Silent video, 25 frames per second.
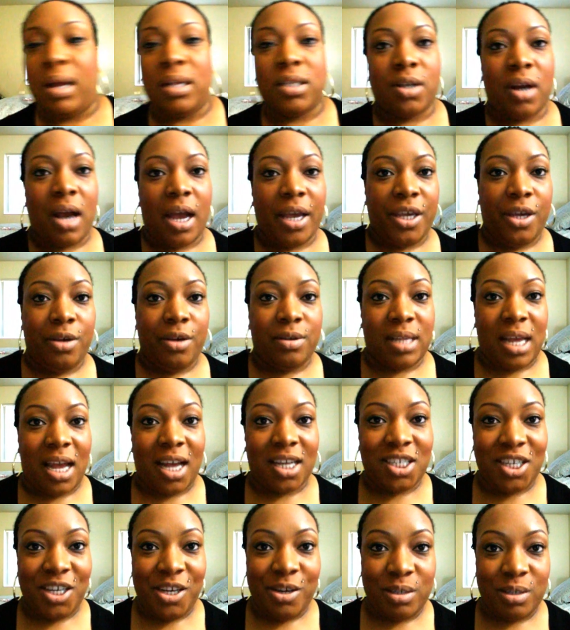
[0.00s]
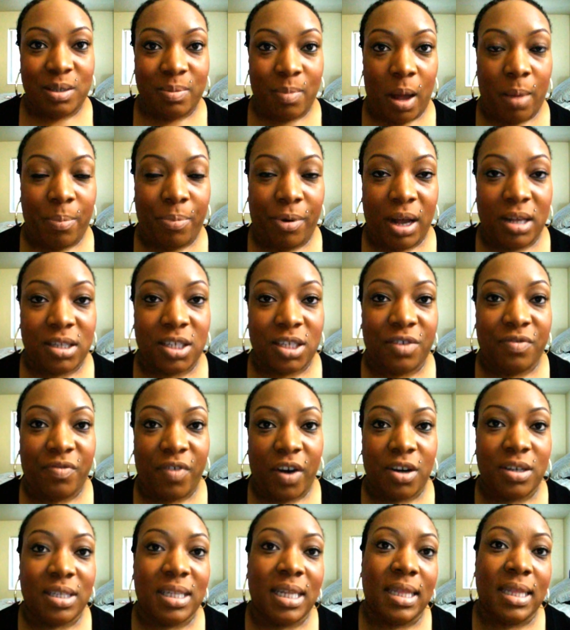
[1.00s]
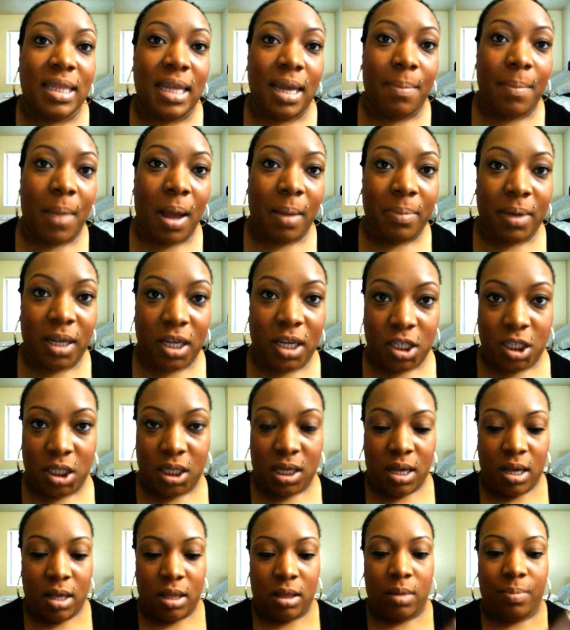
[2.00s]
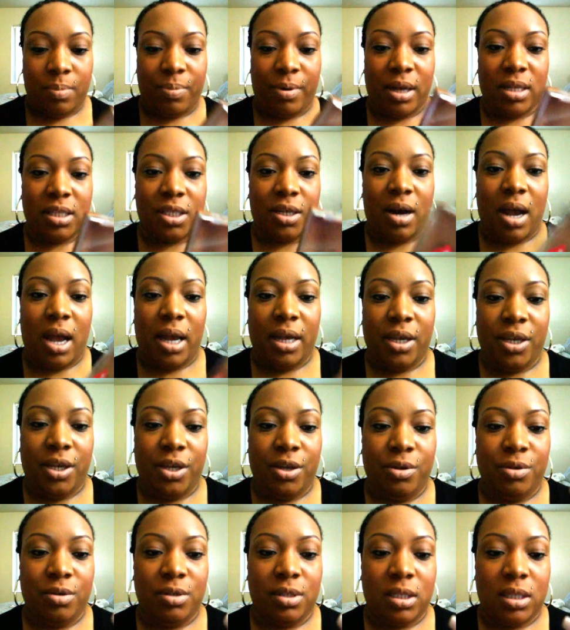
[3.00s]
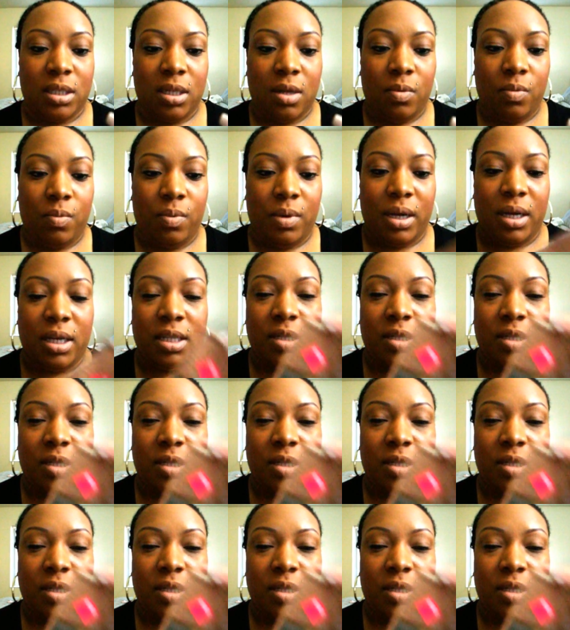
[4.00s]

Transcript: I actually used my bronzer first, then my blush. The bronzer I used was